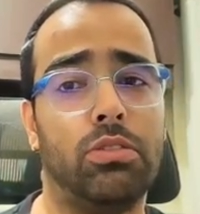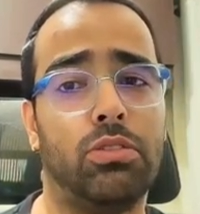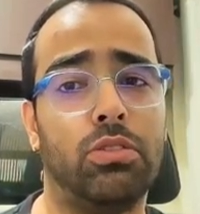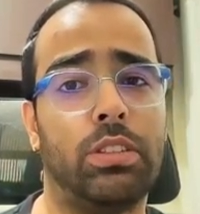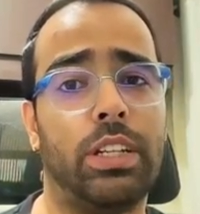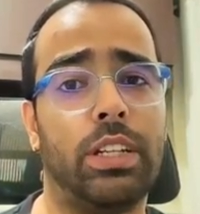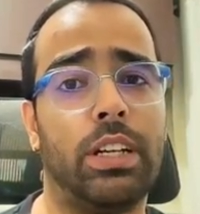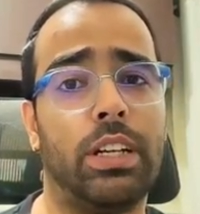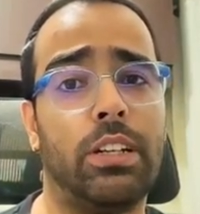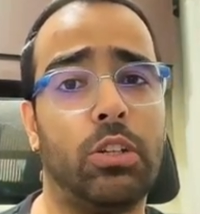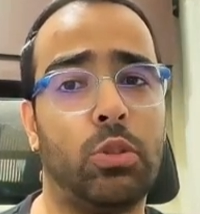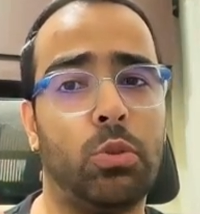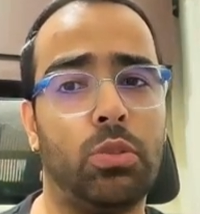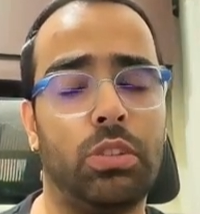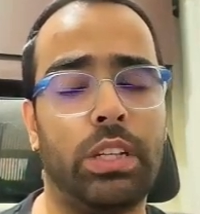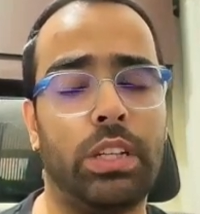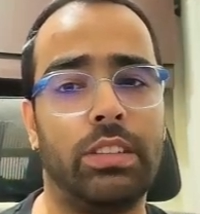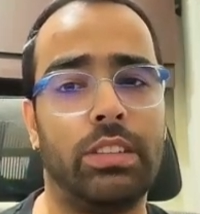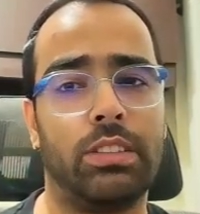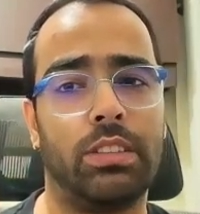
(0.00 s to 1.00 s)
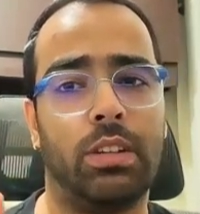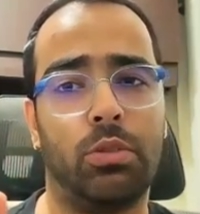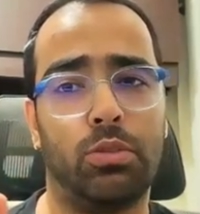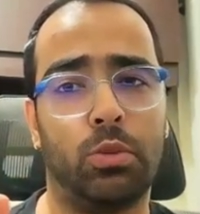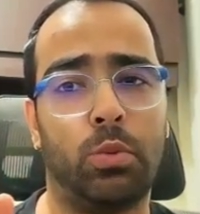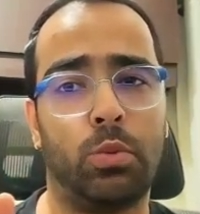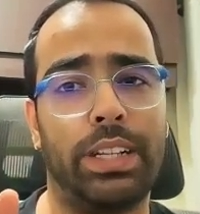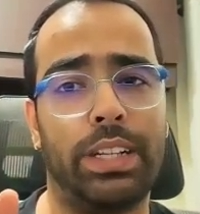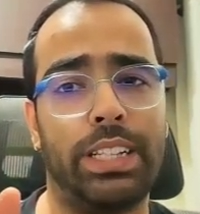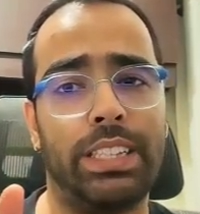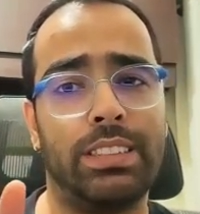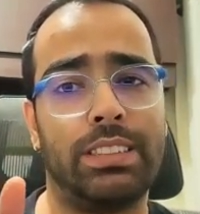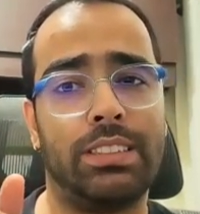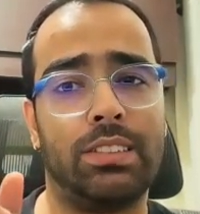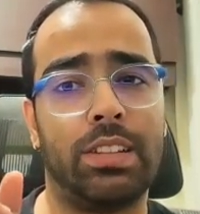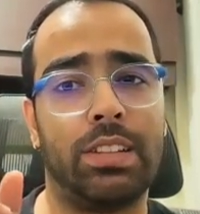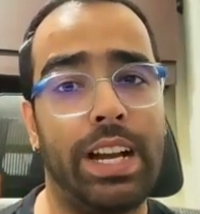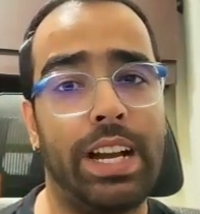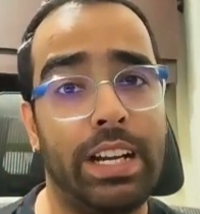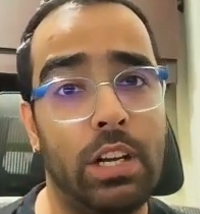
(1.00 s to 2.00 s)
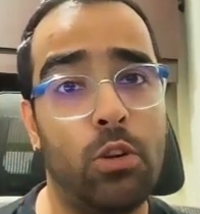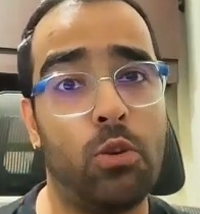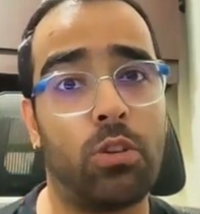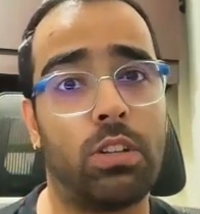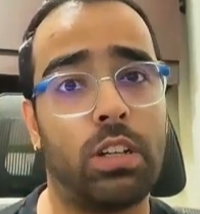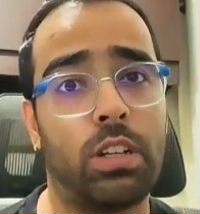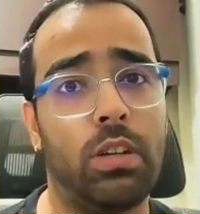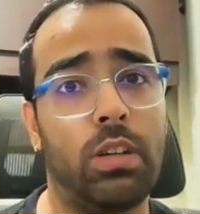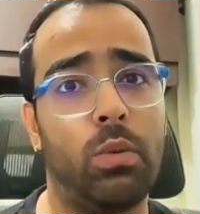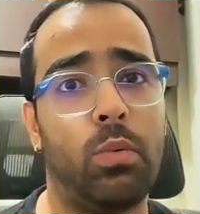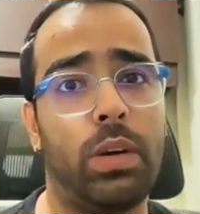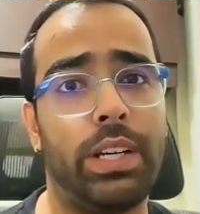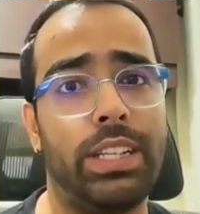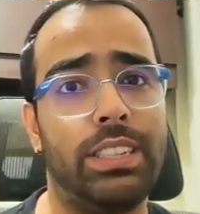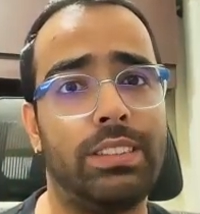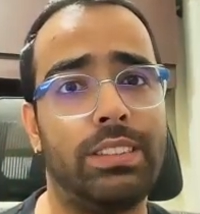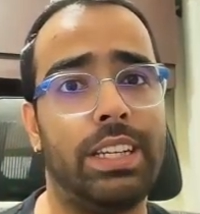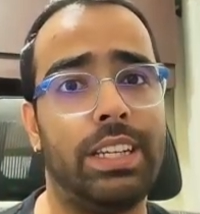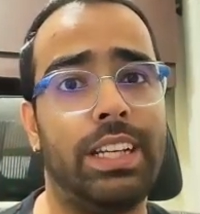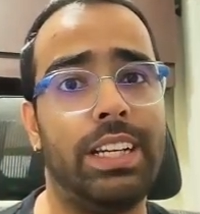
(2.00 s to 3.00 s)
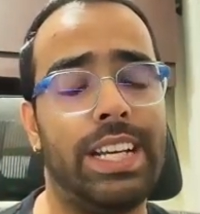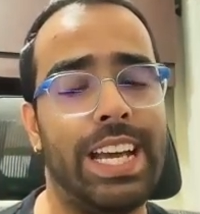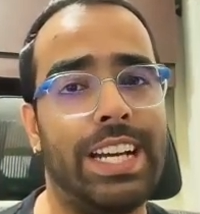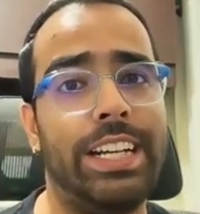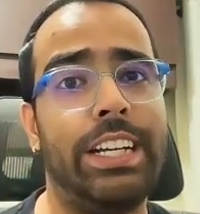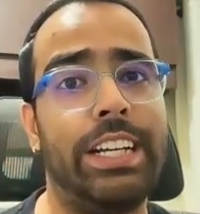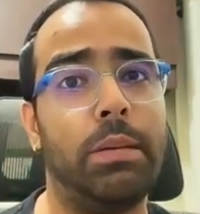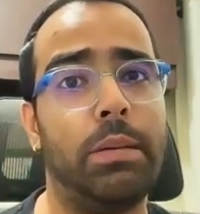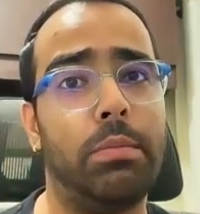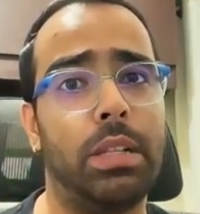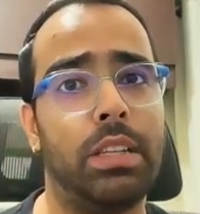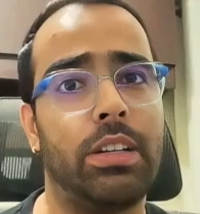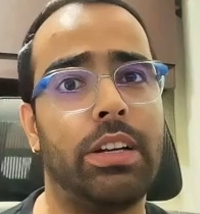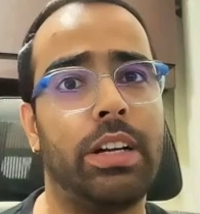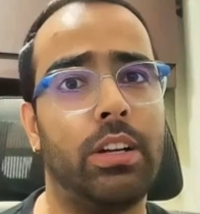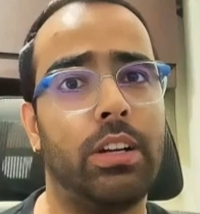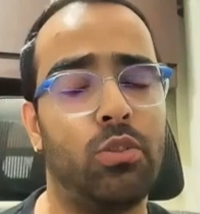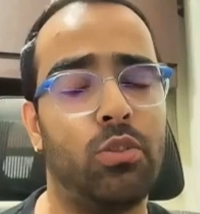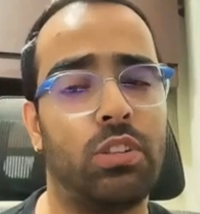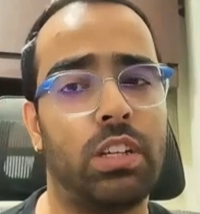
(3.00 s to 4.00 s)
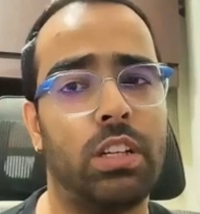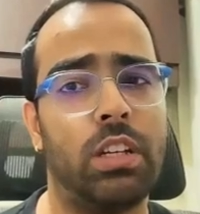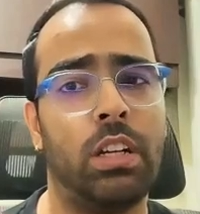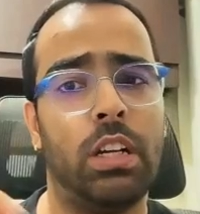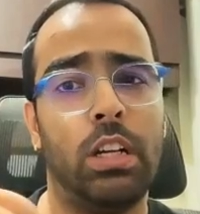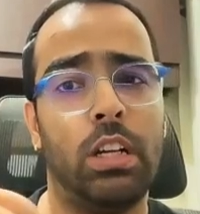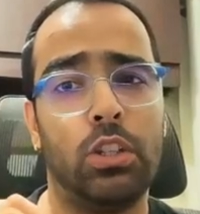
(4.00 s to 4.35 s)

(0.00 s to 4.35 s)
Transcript: there are two things now. So one is thread local, one is inheritable thread local.